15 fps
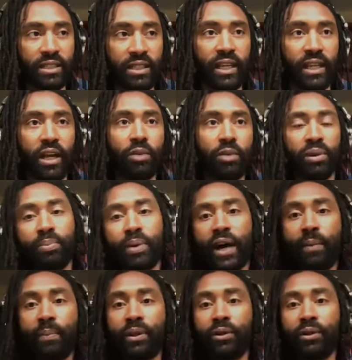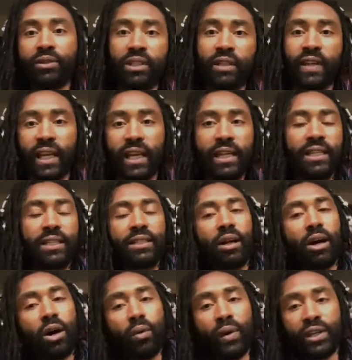like I'll be popular and stuff. Like, it doesn't
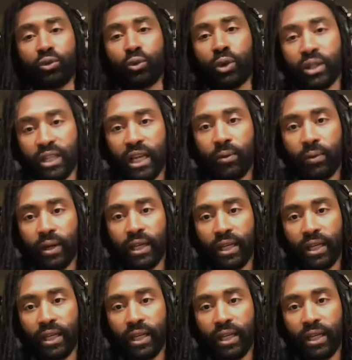always work that way.